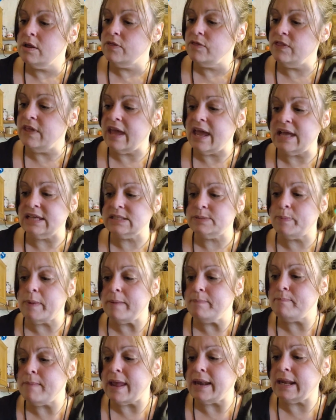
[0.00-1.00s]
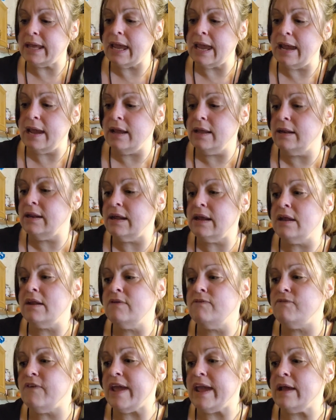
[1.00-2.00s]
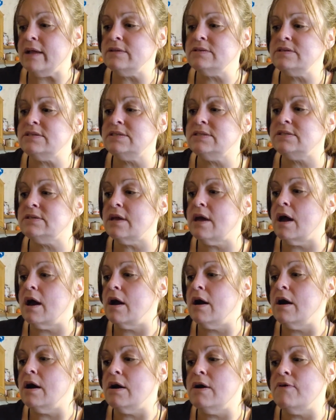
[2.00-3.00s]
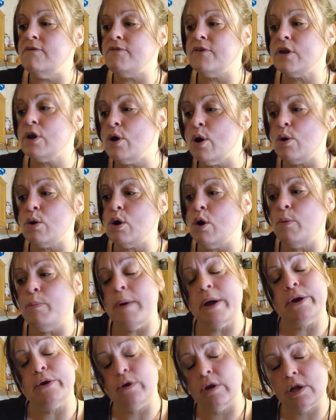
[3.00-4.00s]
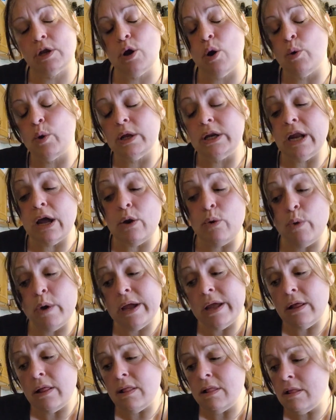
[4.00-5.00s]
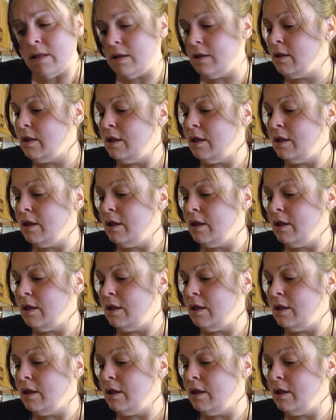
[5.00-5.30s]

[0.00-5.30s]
that has been medicated in advance of cocoa butter and coconut oil,